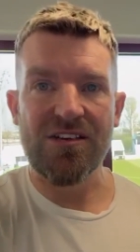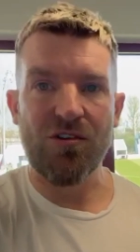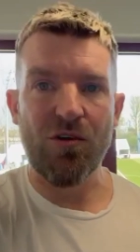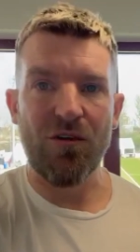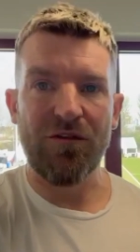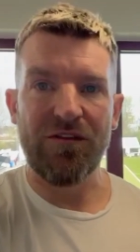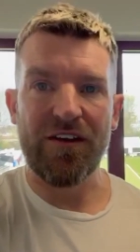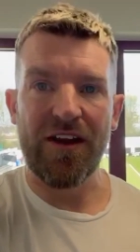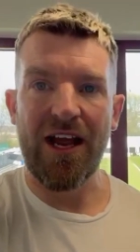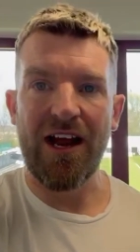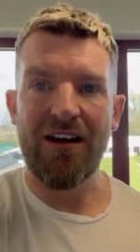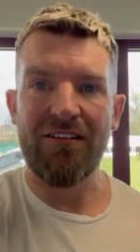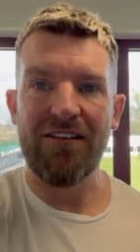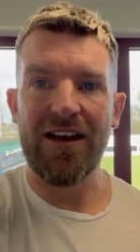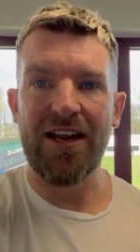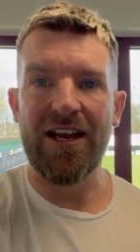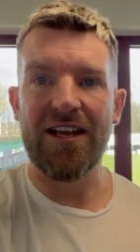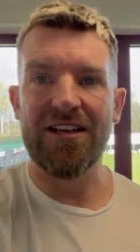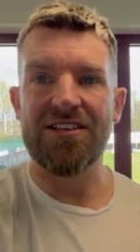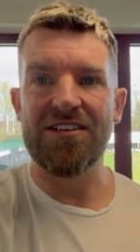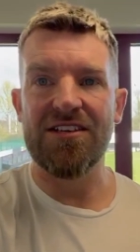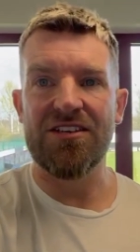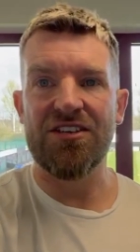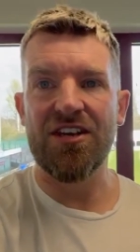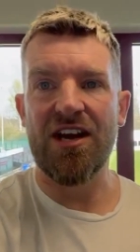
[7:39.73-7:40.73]
Hopefully Harry
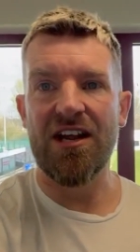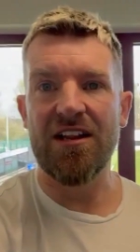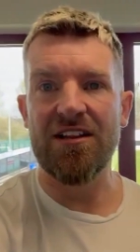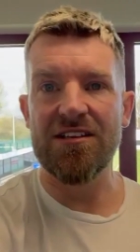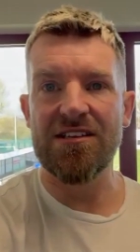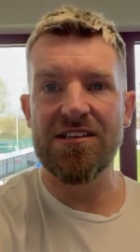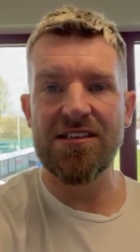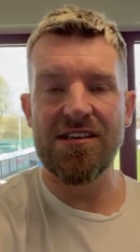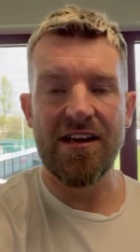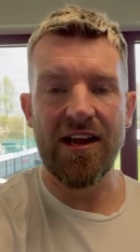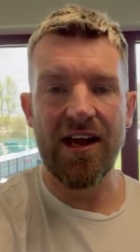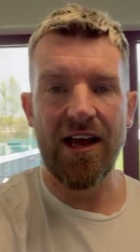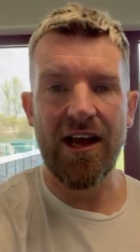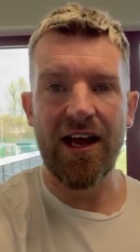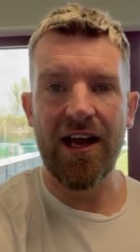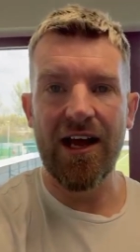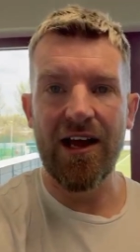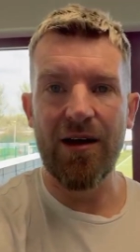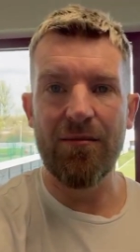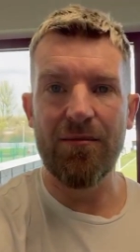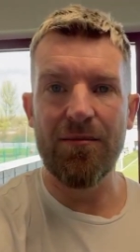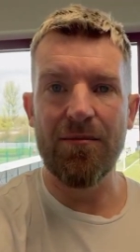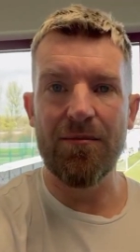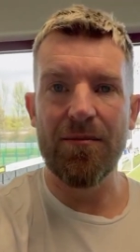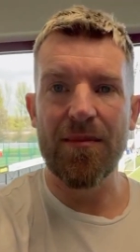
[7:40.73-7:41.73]
gets a chance
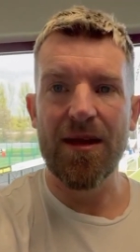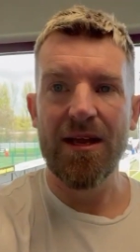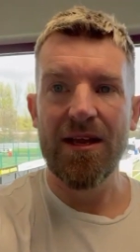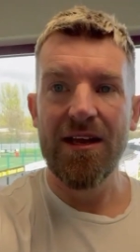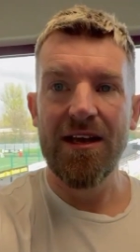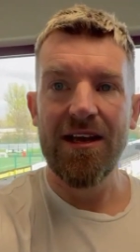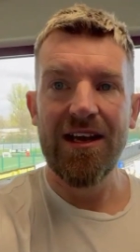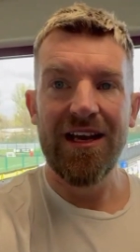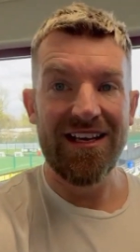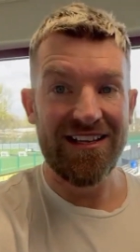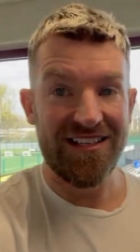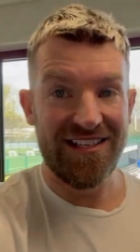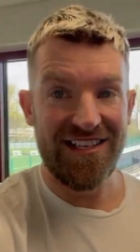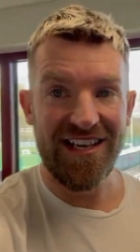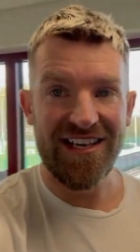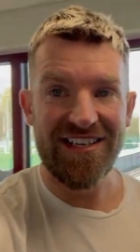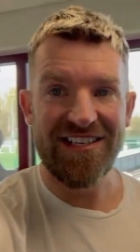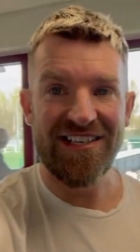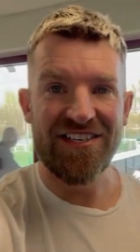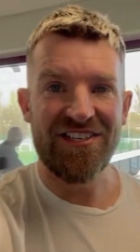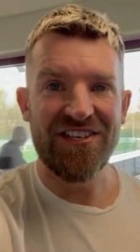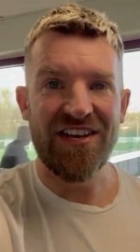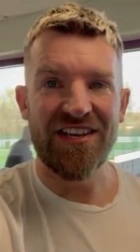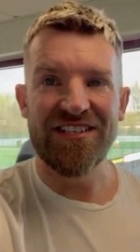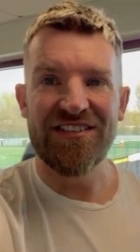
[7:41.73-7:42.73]
and takes
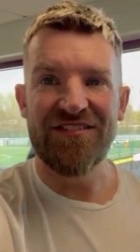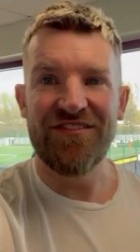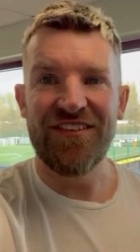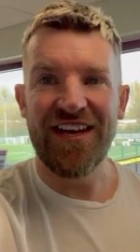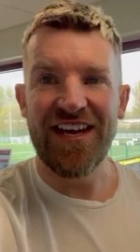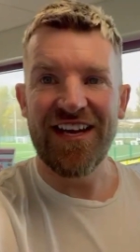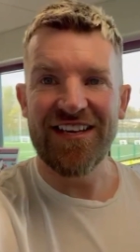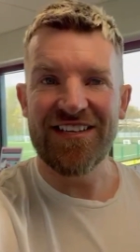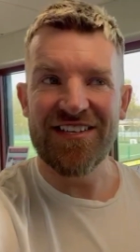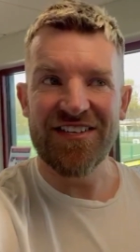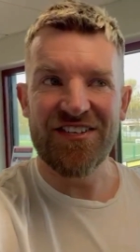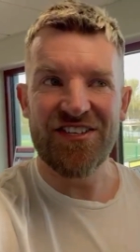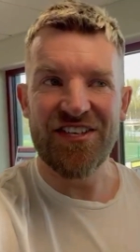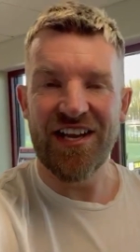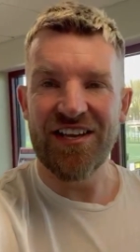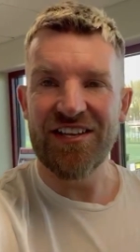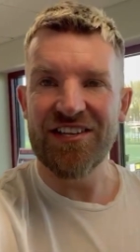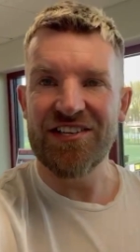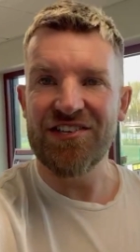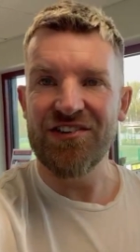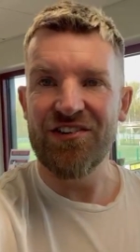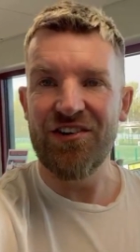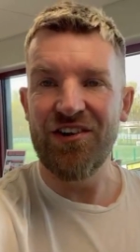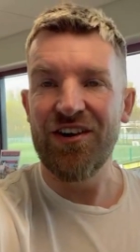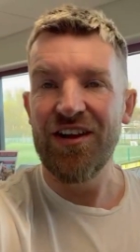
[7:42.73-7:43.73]
a chance if he gets a
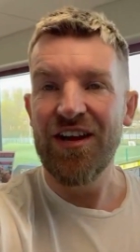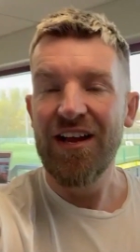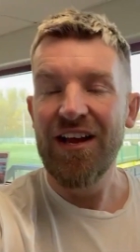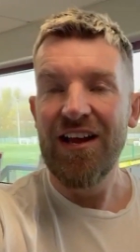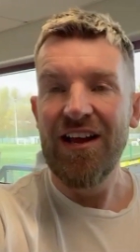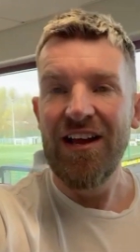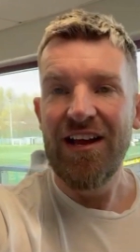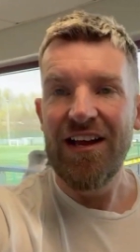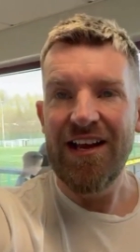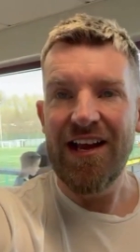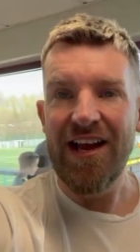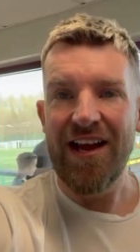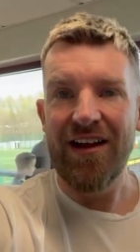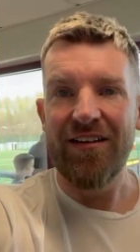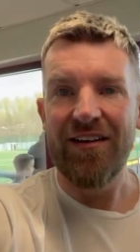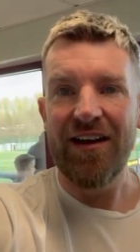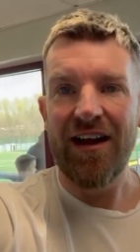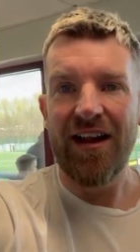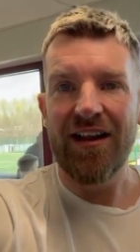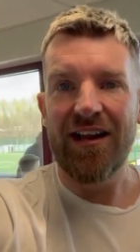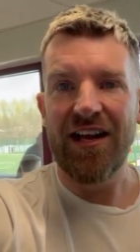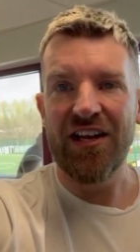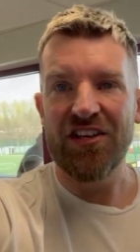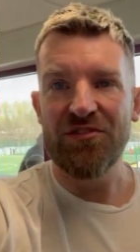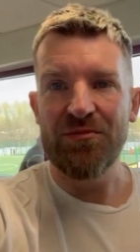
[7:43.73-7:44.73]
chance. So yeah,
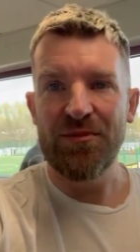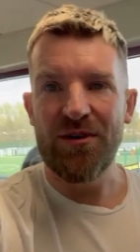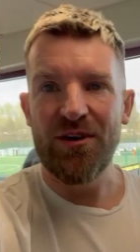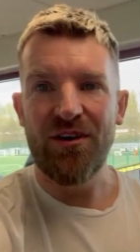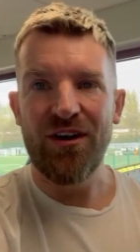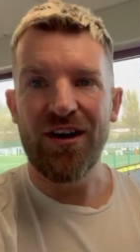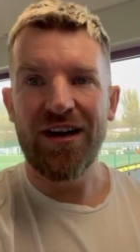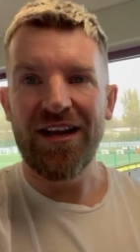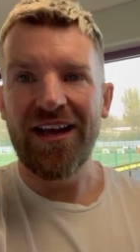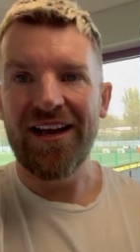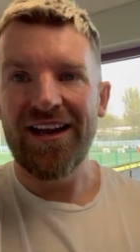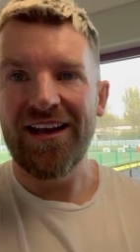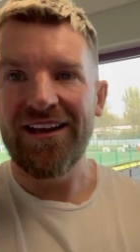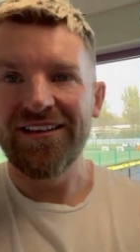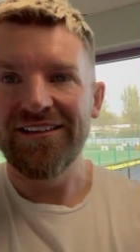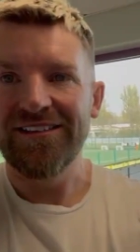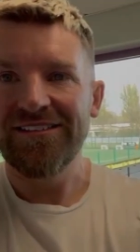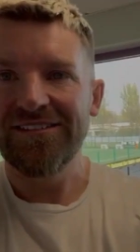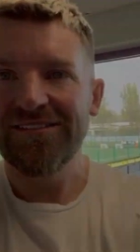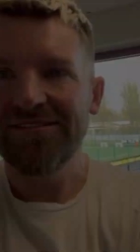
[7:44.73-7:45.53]
I'll catch up with you all later.